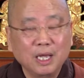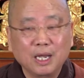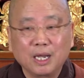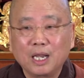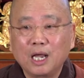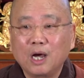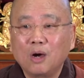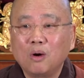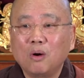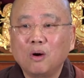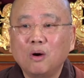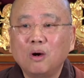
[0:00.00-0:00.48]

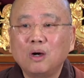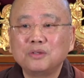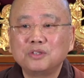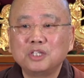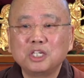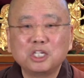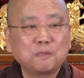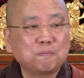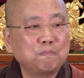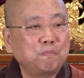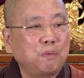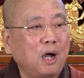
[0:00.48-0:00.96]
Now all
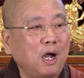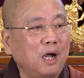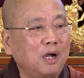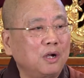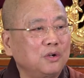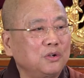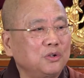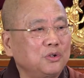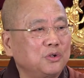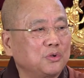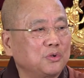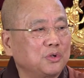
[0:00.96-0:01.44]
these
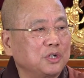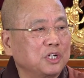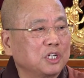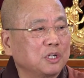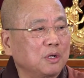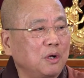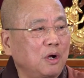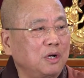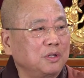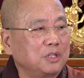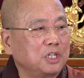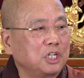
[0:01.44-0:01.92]
boundaries,
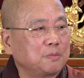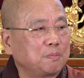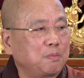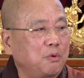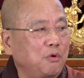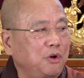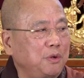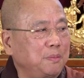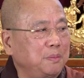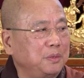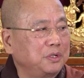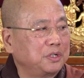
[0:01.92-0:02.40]
all these
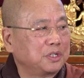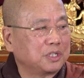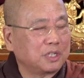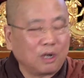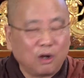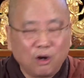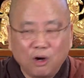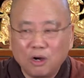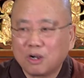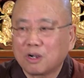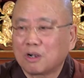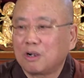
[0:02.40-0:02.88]
perimeters
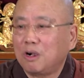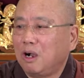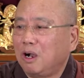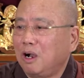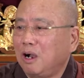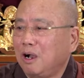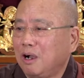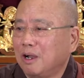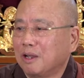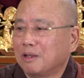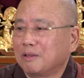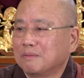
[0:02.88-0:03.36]
are all
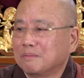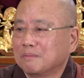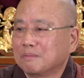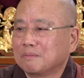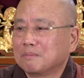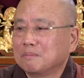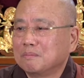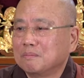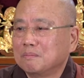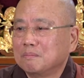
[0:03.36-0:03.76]
gone.